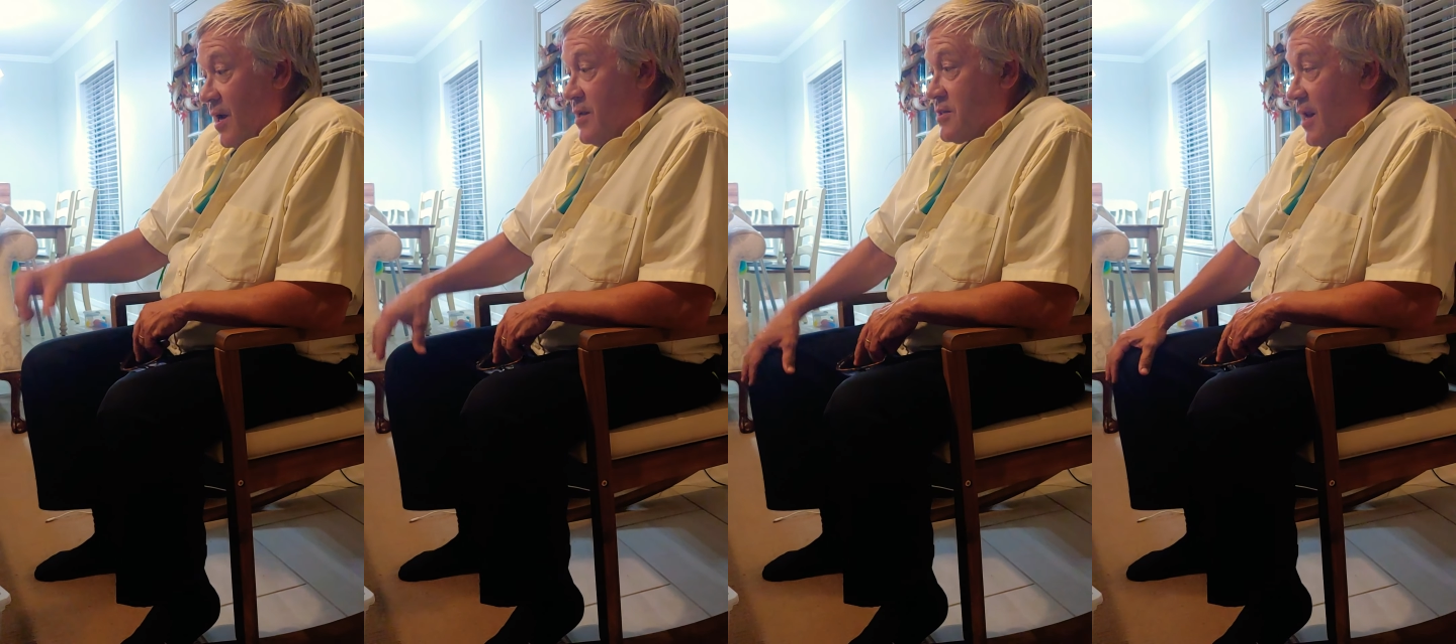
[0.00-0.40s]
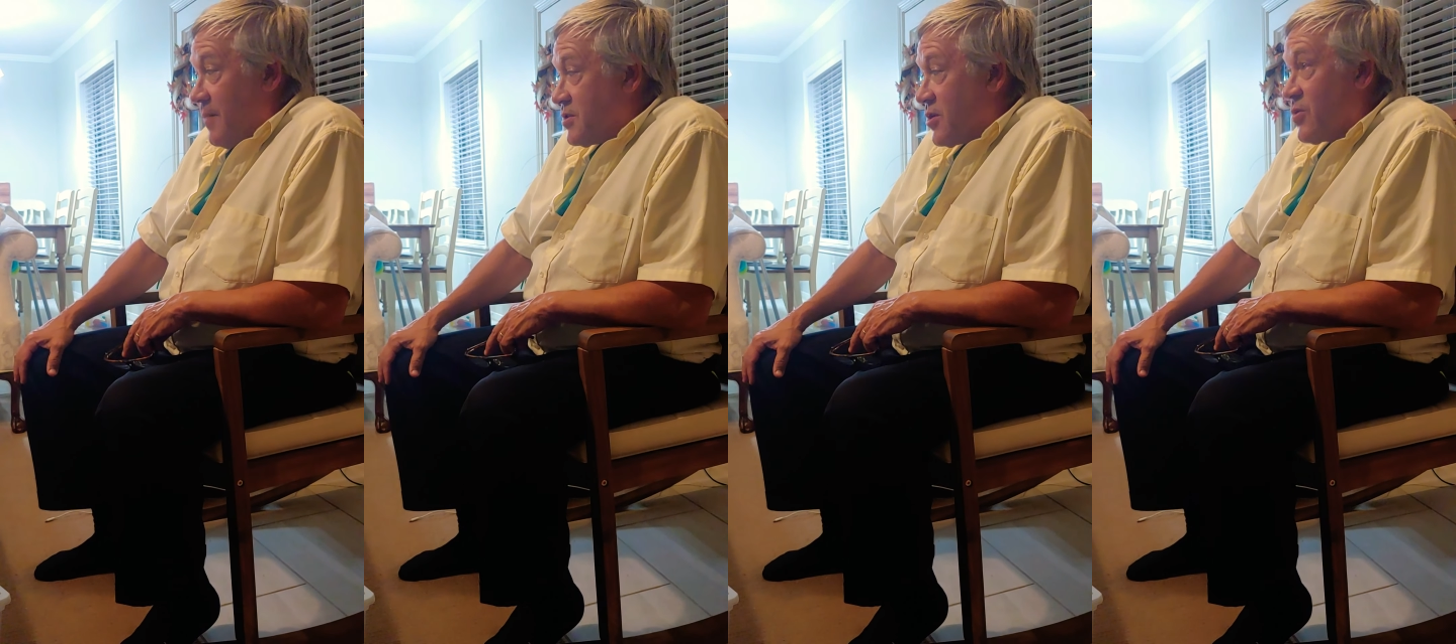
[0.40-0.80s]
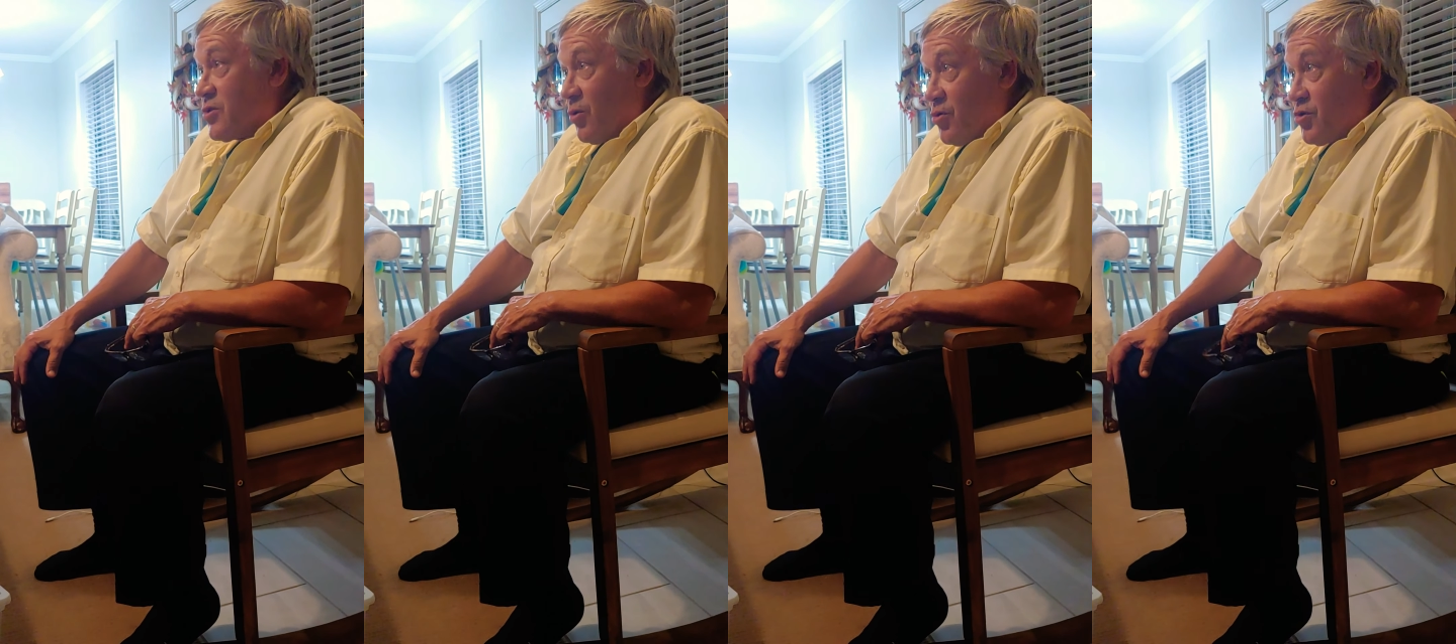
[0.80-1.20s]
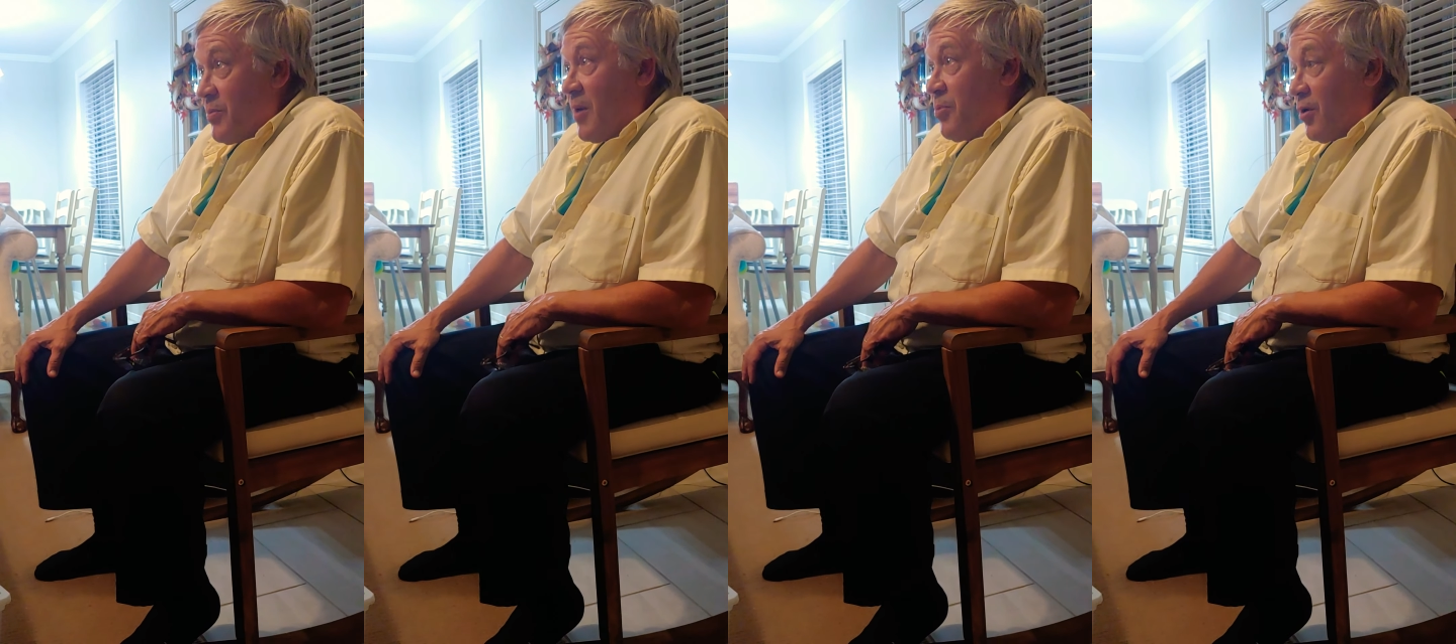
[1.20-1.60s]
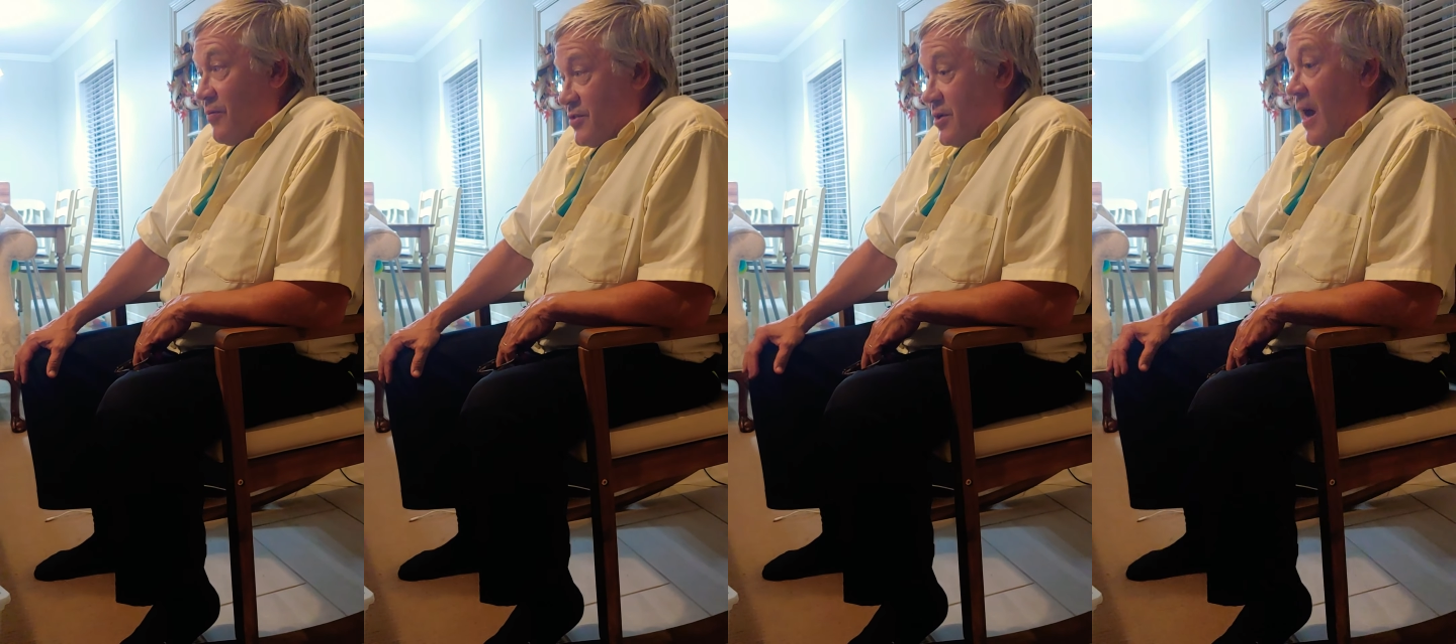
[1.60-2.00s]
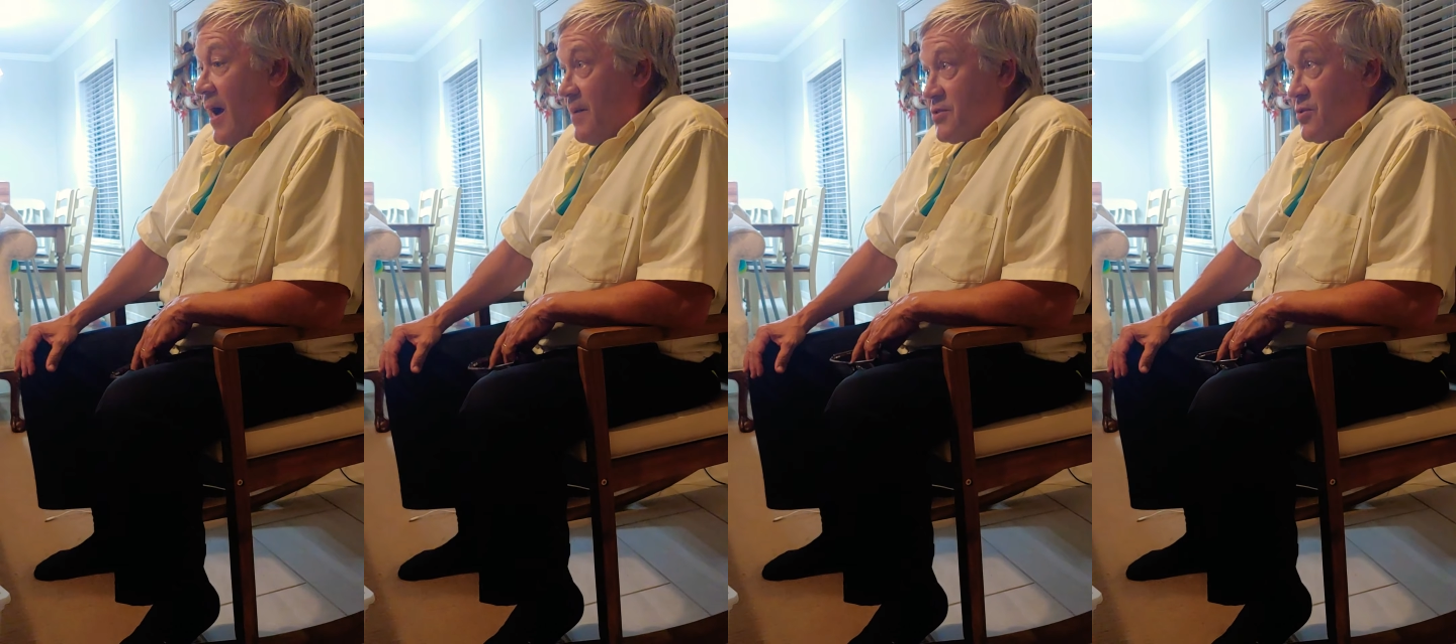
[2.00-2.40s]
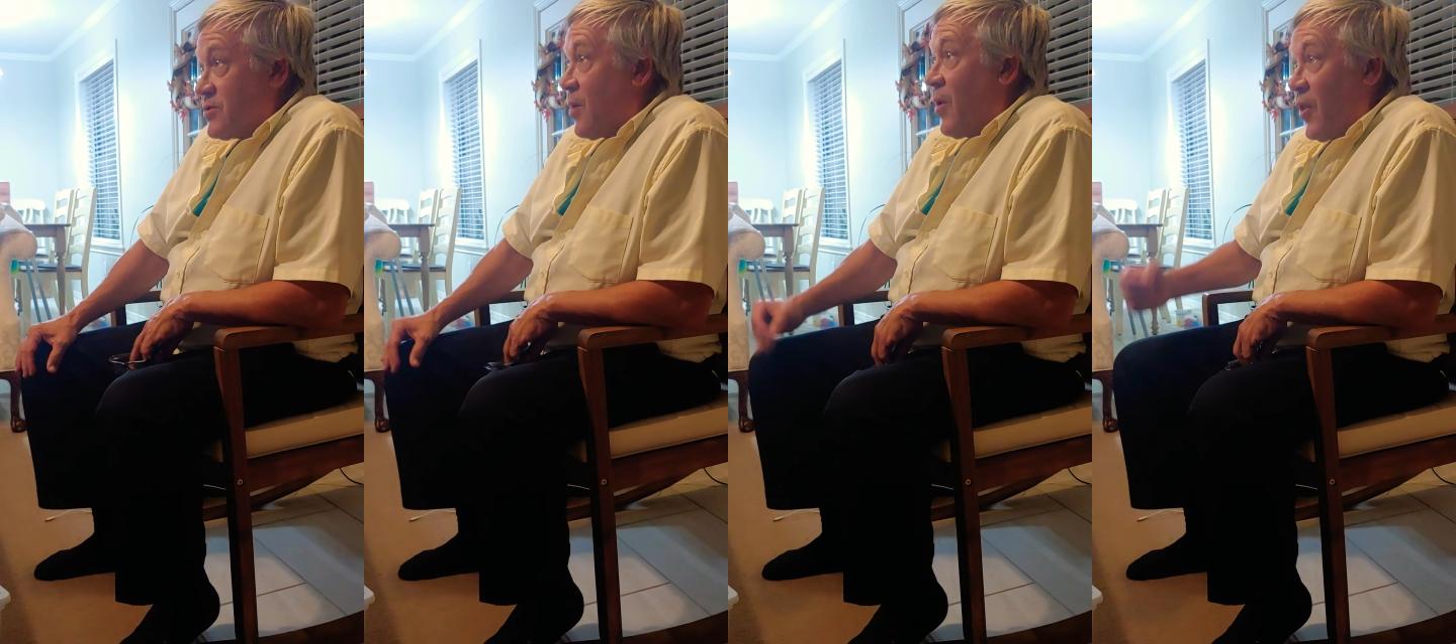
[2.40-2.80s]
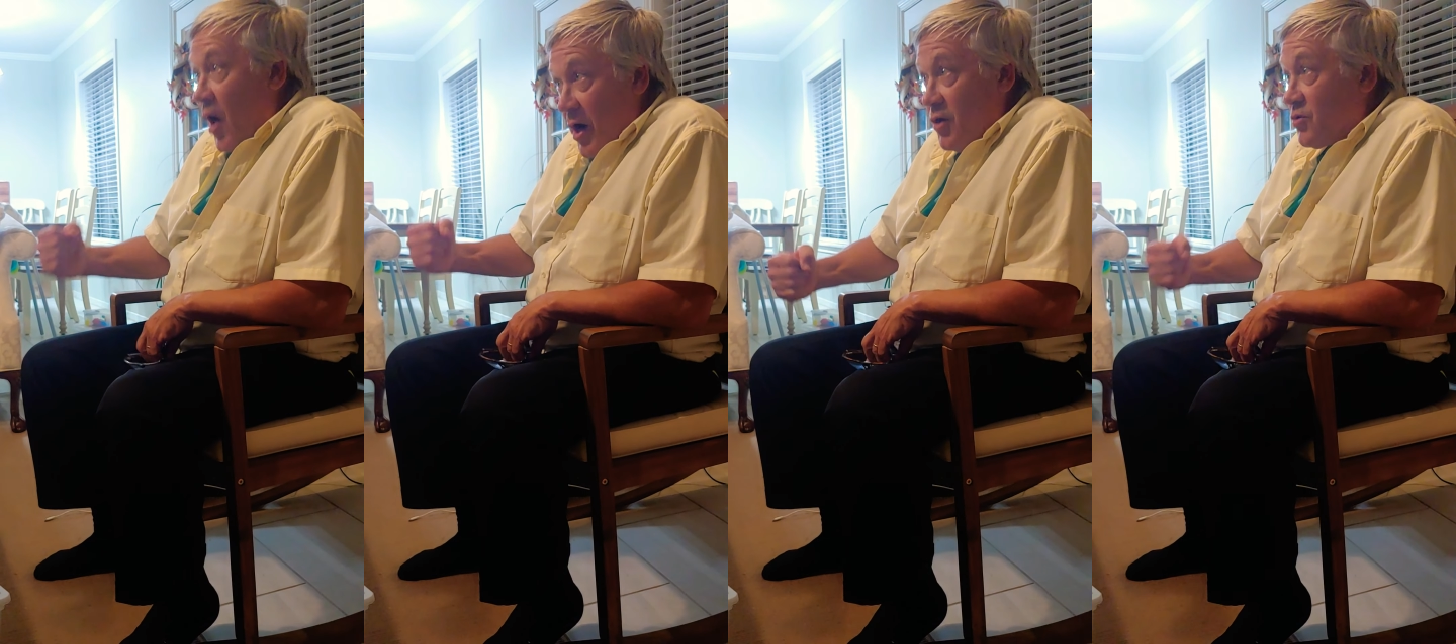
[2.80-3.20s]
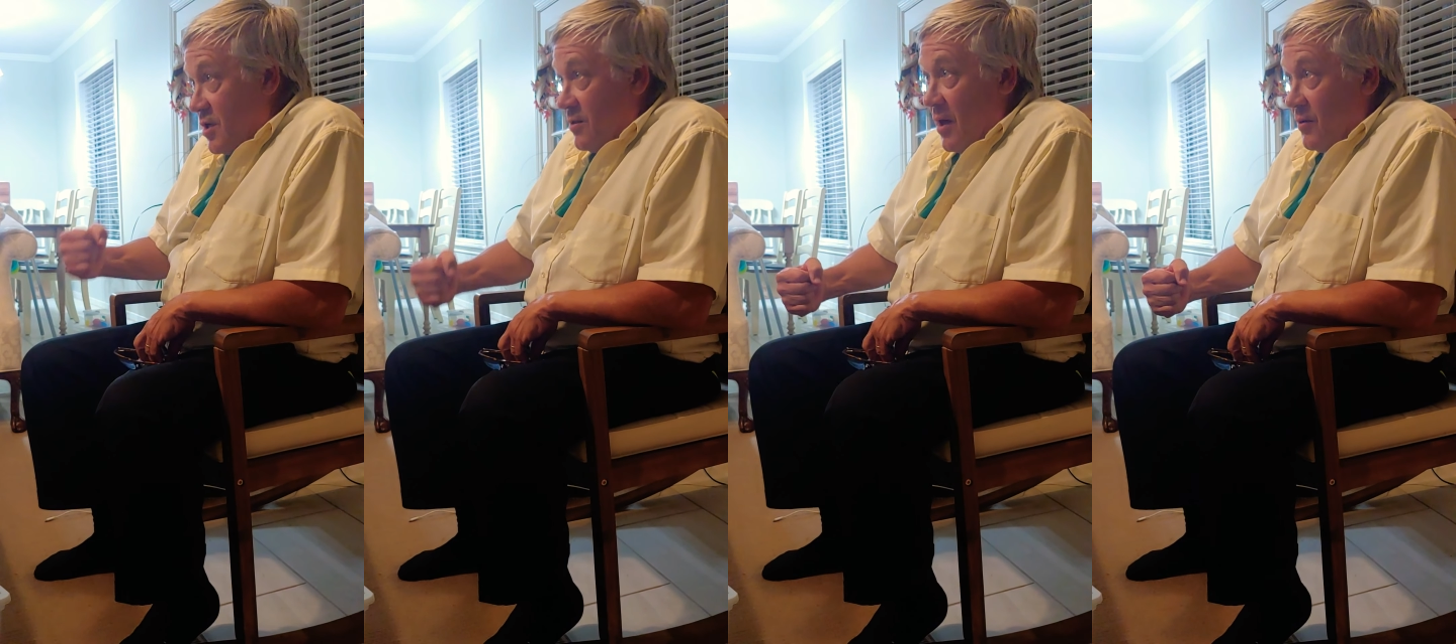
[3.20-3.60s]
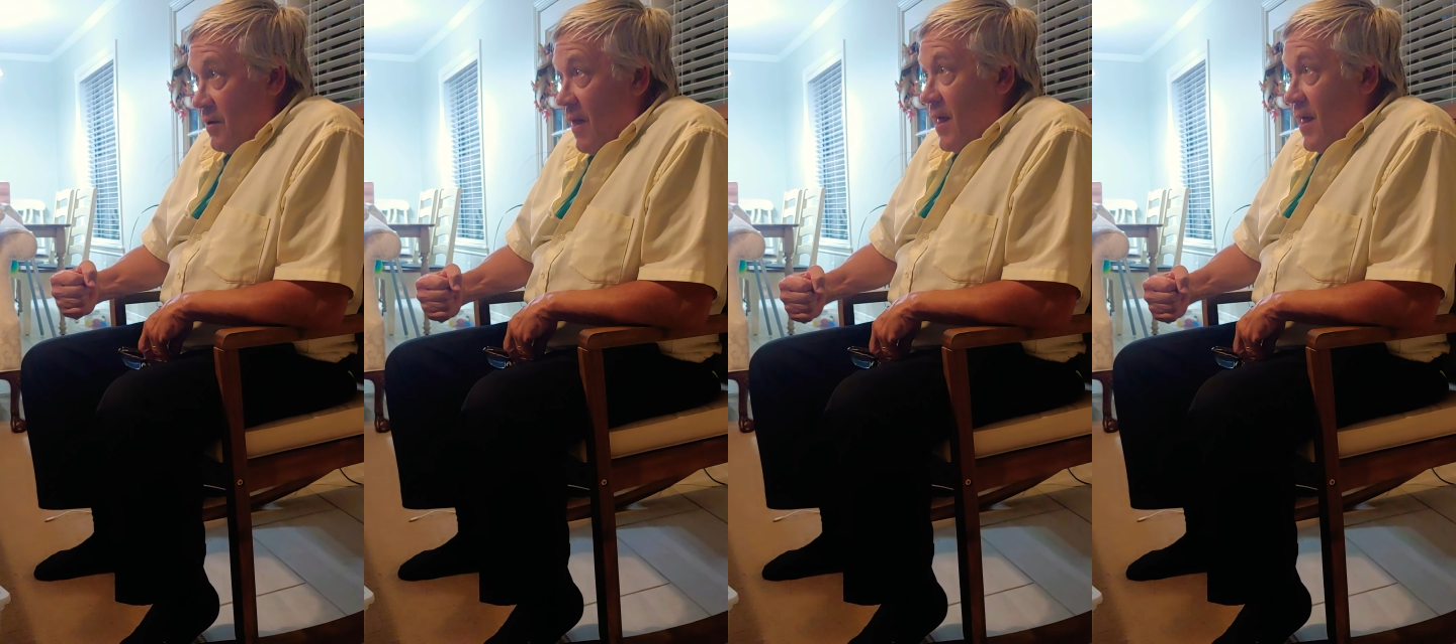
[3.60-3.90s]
And he said, I'm serious. The Lord told me to pull over. He said, I'm serious. I will knock your teeth out.